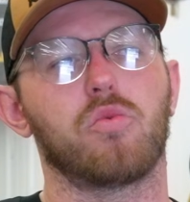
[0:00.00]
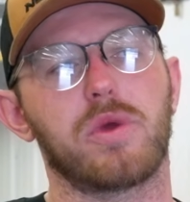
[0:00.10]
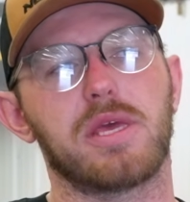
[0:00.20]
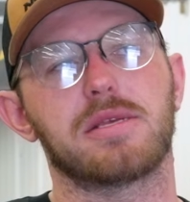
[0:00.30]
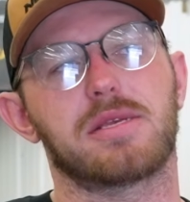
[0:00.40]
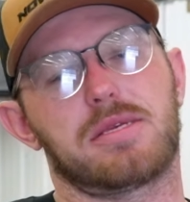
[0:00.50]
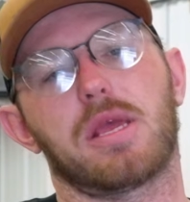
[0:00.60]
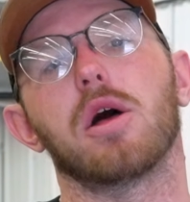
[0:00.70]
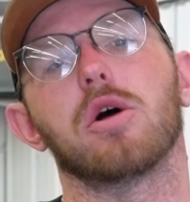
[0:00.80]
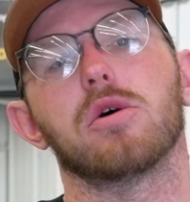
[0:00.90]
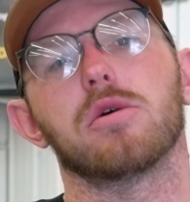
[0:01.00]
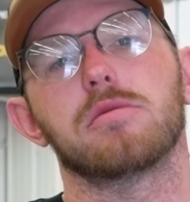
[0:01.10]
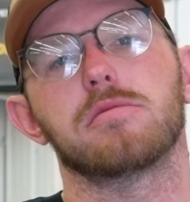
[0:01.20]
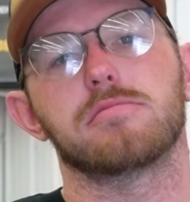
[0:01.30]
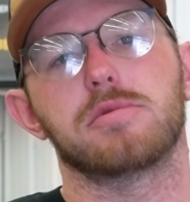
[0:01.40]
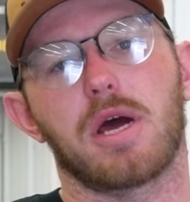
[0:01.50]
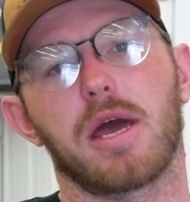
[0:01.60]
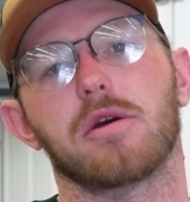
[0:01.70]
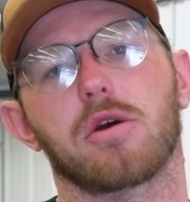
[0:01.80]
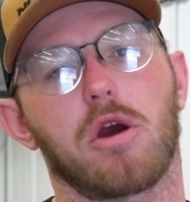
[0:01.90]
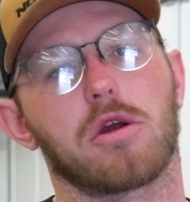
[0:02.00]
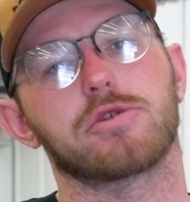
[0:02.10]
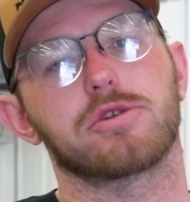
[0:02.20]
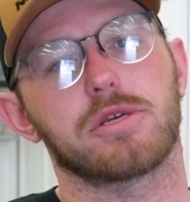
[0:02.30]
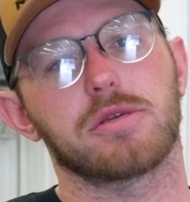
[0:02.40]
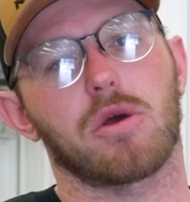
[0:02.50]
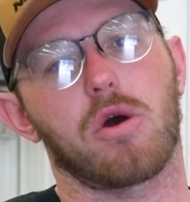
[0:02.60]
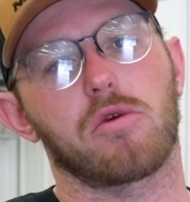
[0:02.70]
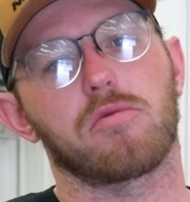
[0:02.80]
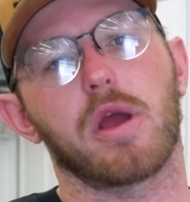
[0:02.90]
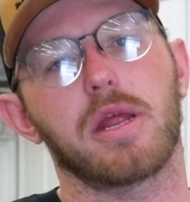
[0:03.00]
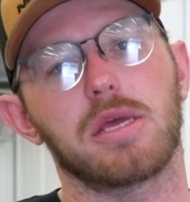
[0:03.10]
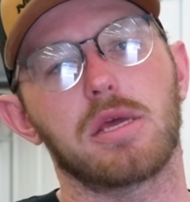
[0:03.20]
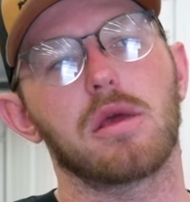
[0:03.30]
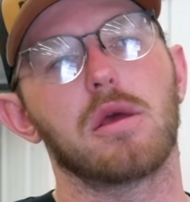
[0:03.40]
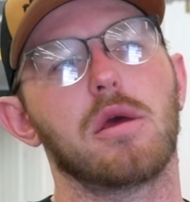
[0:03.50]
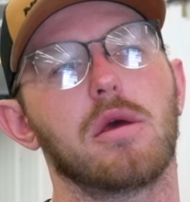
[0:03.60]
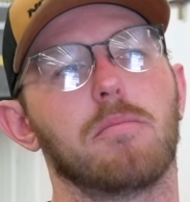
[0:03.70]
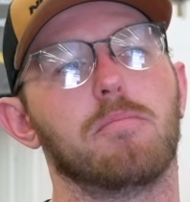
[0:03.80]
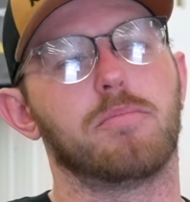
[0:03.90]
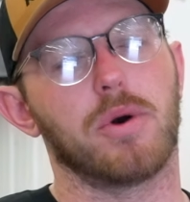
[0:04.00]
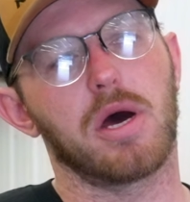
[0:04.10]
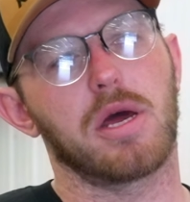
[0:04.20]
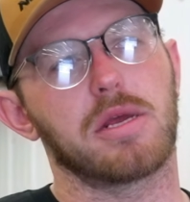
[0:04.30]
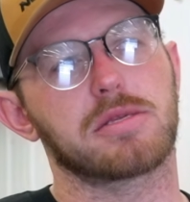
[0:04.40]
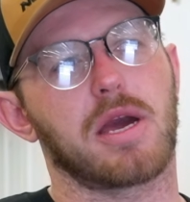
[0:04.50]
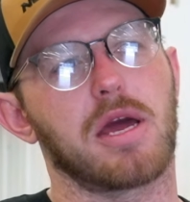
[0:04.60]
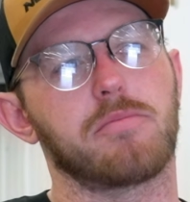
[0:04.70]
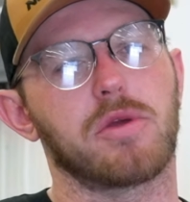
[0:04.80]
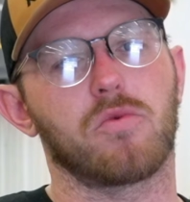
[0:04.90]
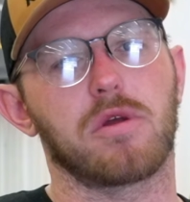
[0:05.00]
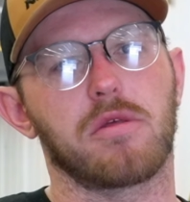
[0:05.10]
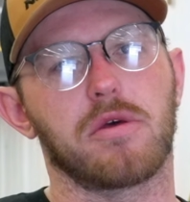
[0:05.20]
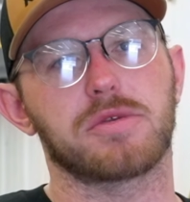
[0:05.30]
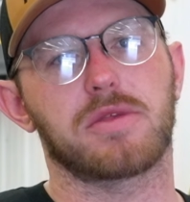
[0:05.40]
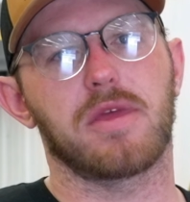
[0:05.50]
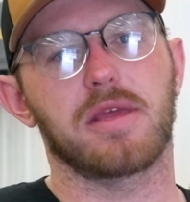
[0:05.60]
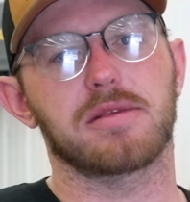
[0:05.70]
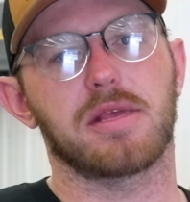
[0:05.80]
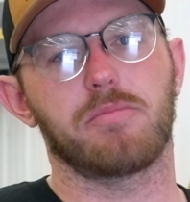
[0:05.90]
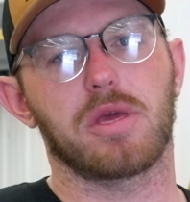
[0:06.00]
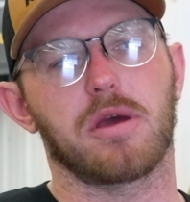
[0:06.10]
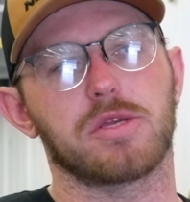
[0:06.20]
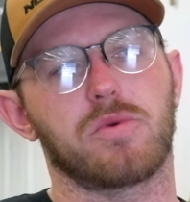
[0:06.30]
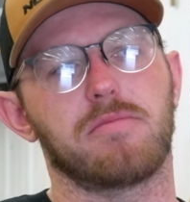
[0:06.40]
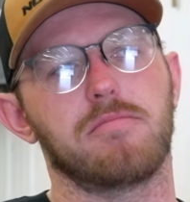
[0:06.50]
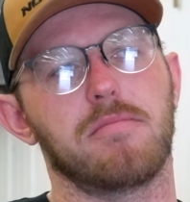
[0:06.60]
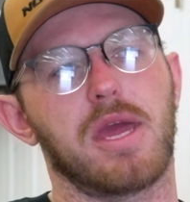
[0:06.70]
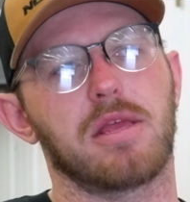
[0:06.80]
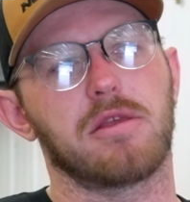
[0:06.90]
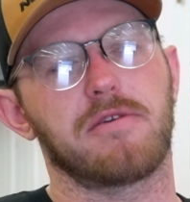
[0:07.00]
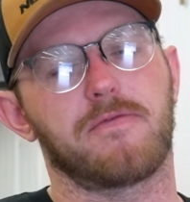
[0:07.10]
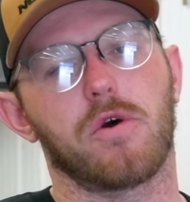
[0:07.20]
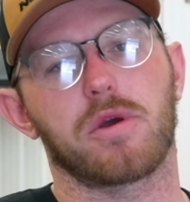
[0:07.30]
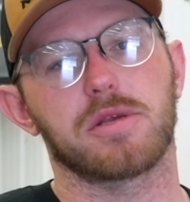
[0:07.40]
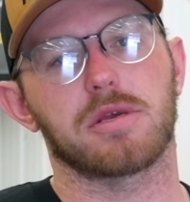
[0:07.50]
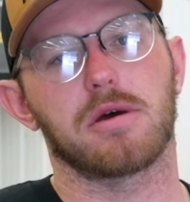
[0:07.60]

We sell Dyna cartridges already, but it's kind of been one of those things that because we mainly focus